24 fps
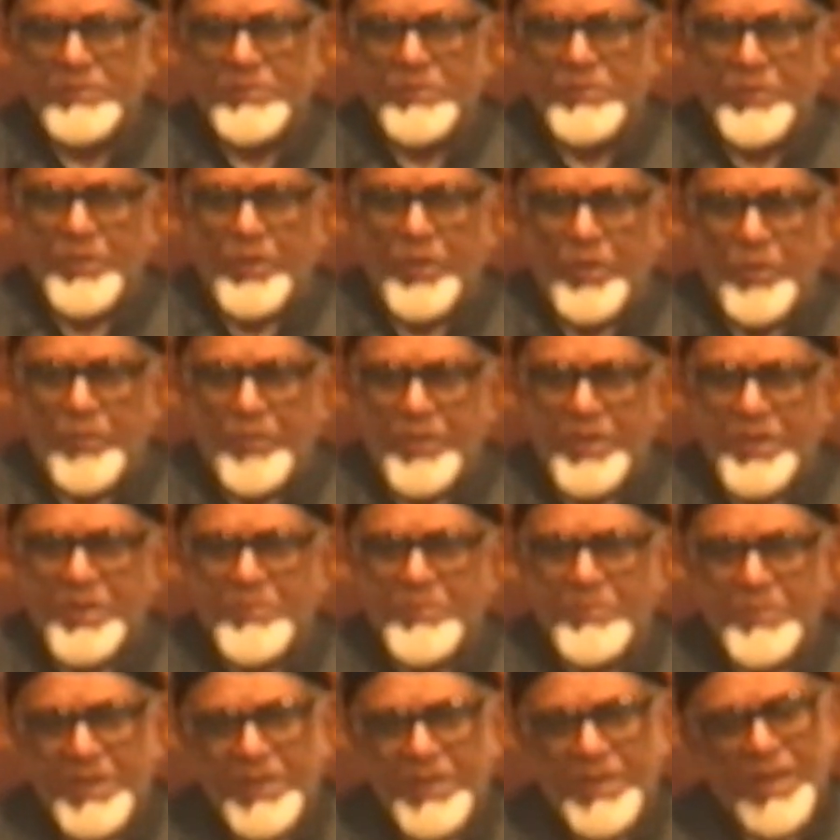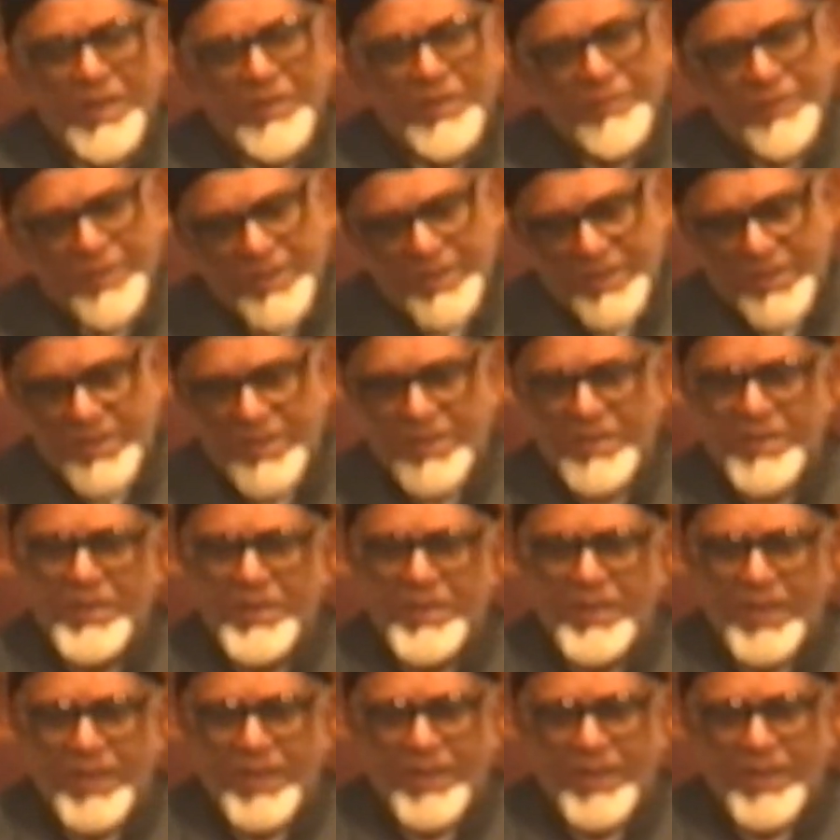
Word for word: we always mean adversity